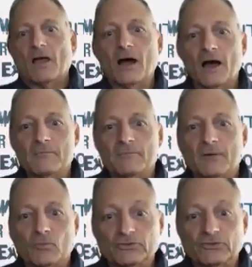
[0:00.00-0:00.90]

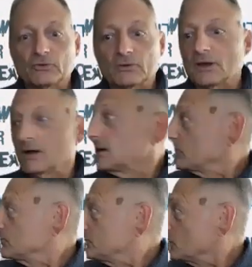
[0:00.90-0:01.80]
we'll just
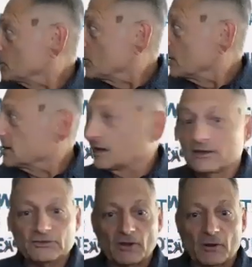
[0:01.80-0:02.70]
do a quick
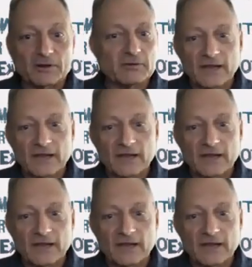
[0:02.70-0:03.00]
summary.